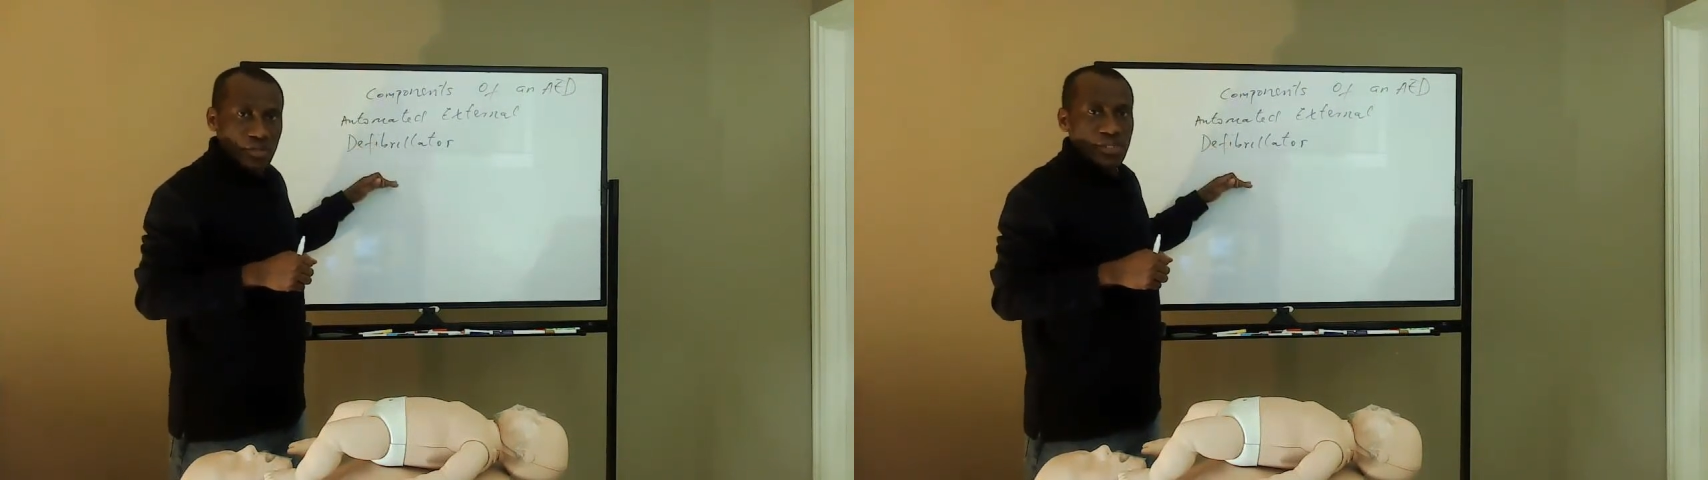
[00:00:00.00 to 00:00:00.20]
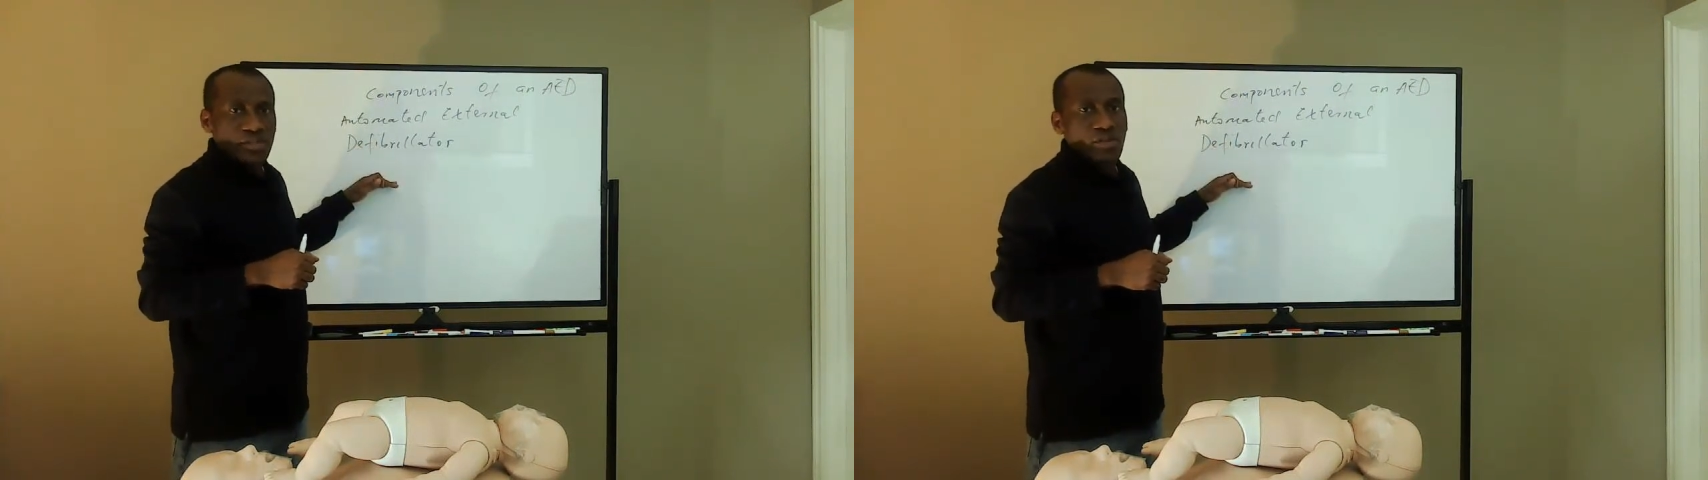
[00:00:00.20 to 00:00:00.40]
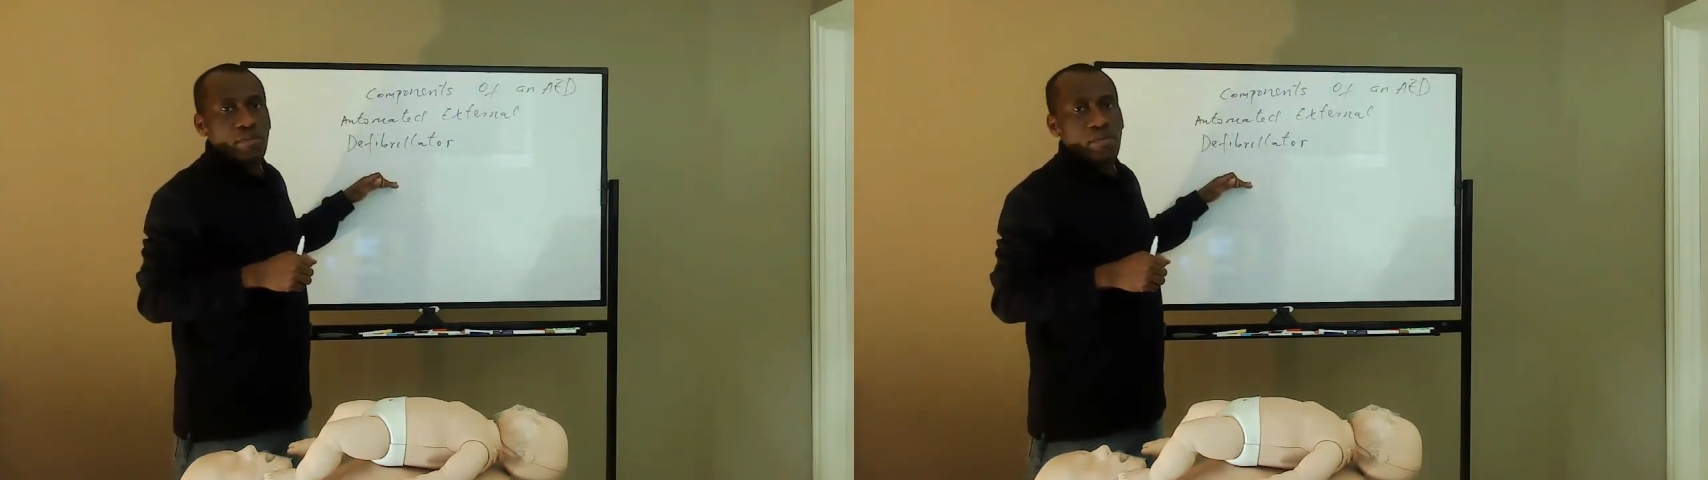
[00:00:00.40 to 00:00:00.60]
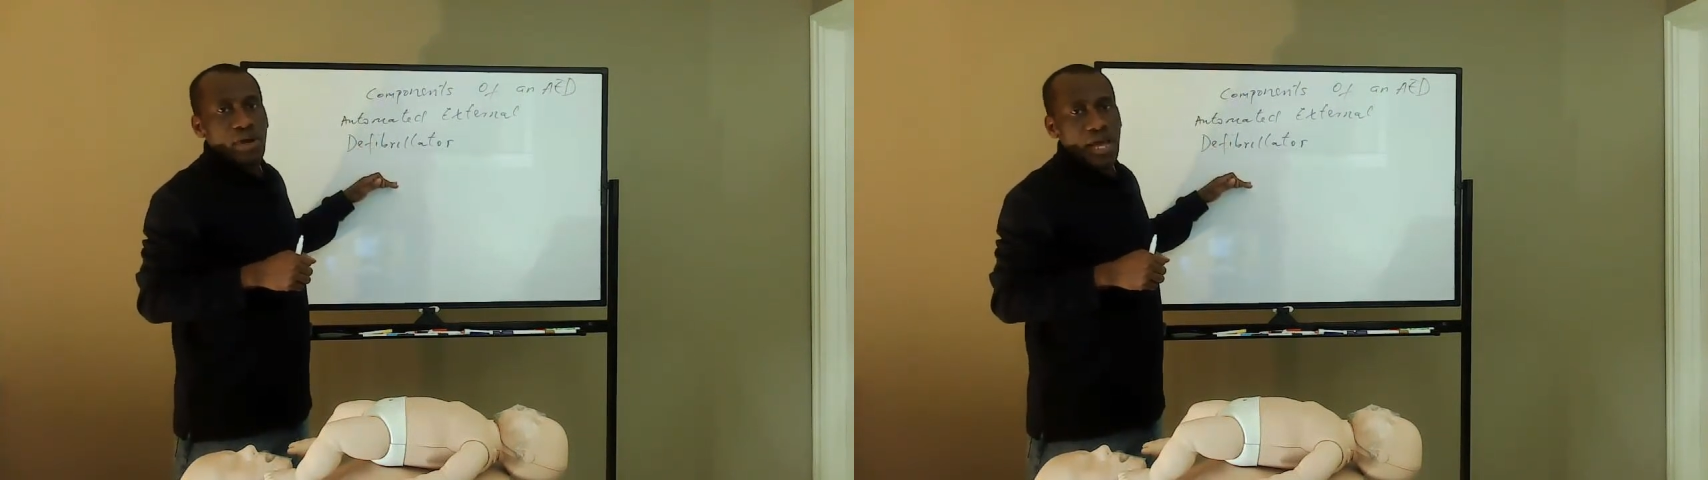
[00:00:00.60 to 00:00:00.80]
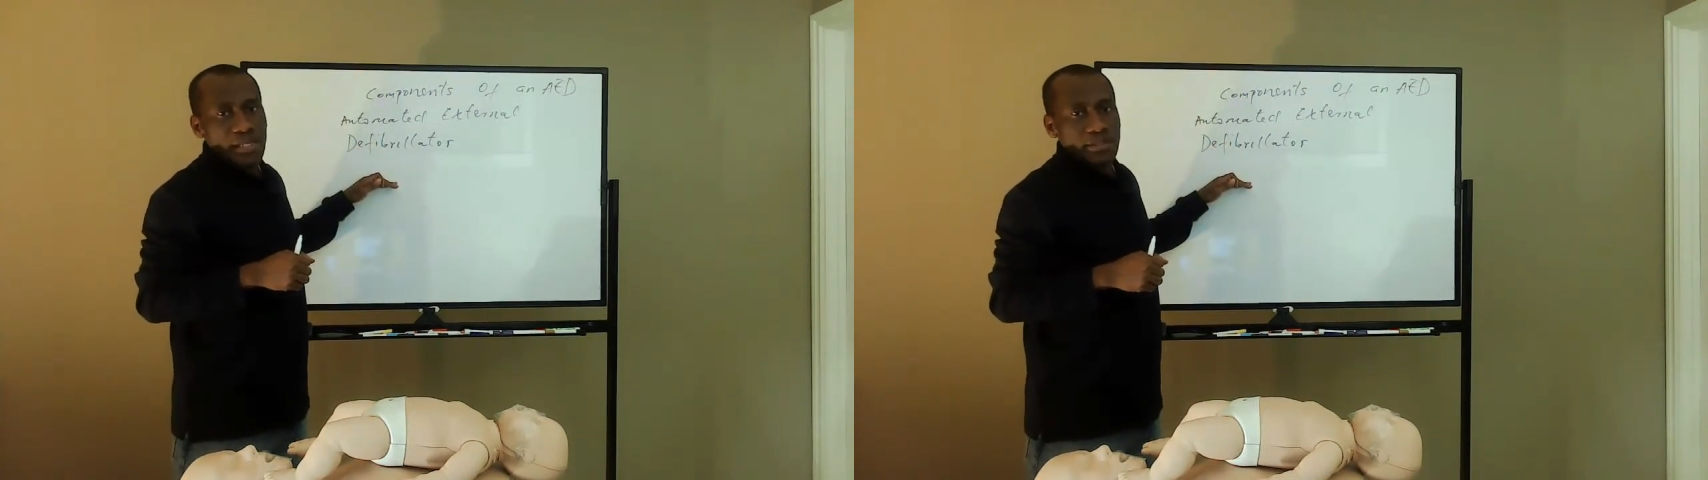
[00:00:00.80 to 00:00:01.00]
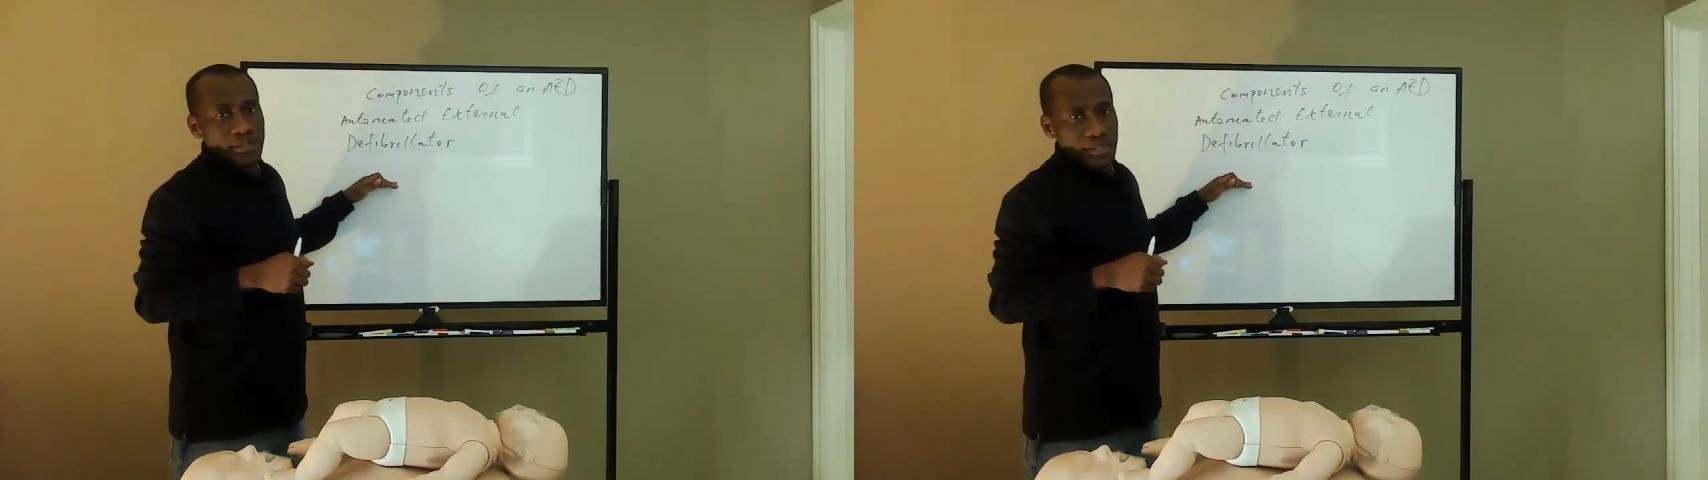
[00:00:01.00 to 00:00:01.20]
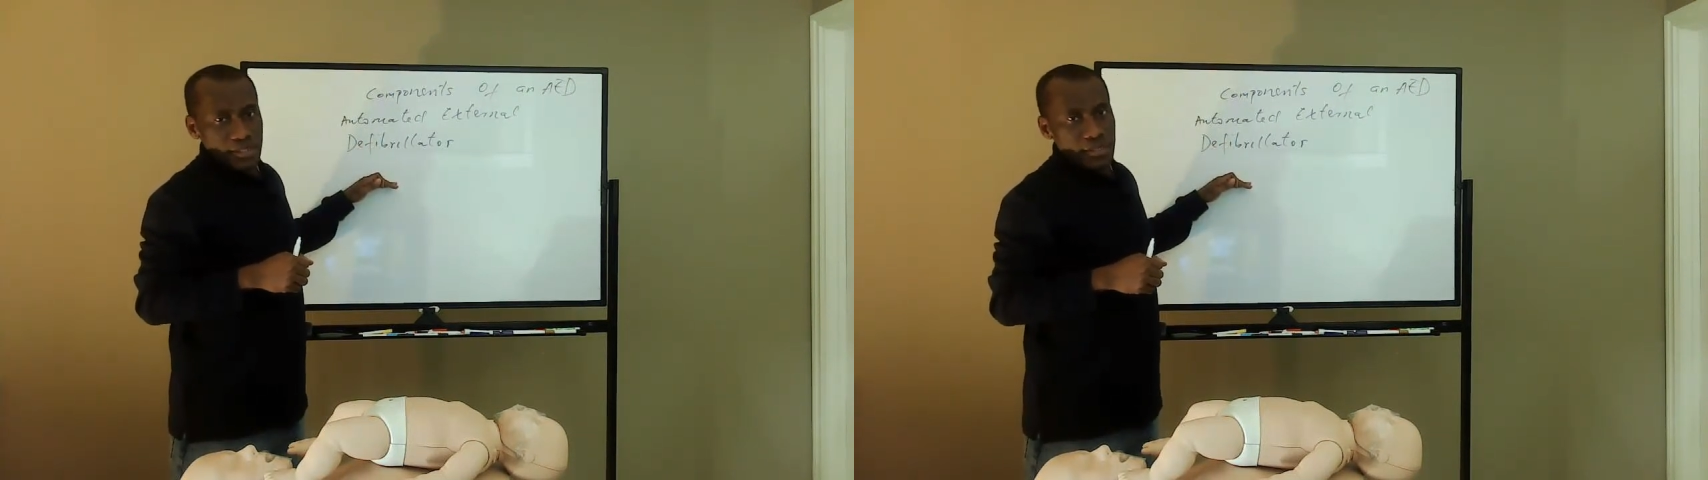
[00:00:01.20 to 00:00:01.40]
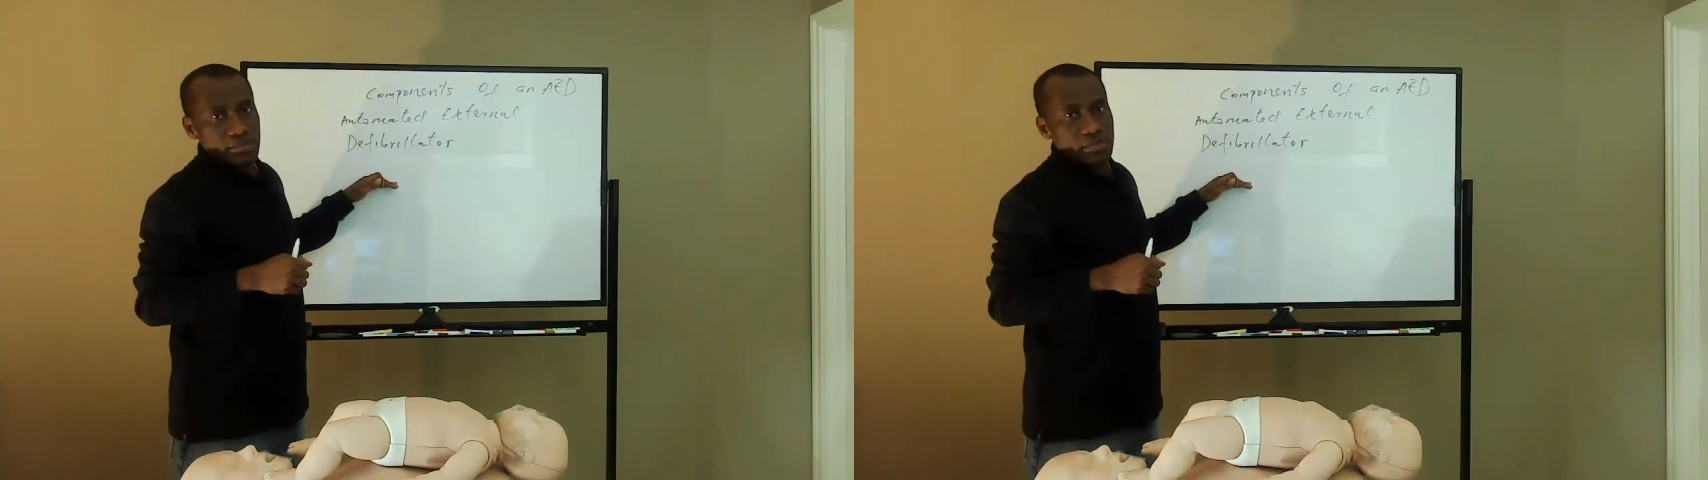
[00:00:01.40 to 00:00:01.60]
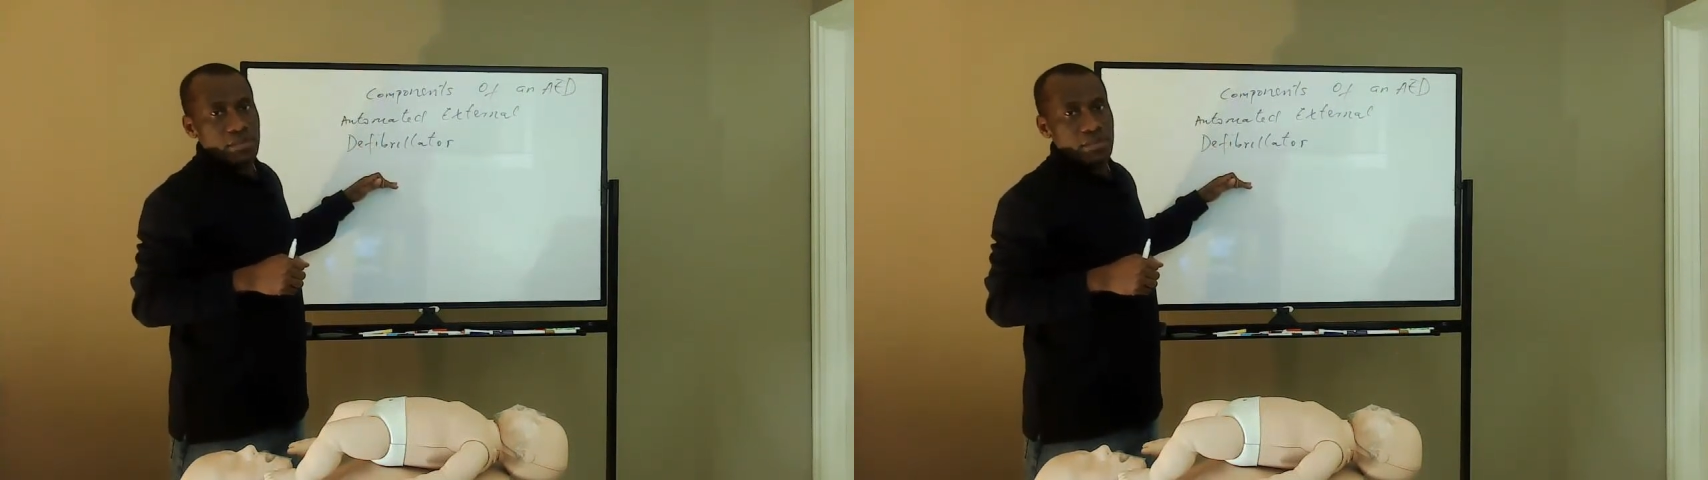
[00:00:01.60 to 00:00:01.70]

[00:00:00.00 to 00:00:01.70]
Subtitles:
the normal heart rhythm.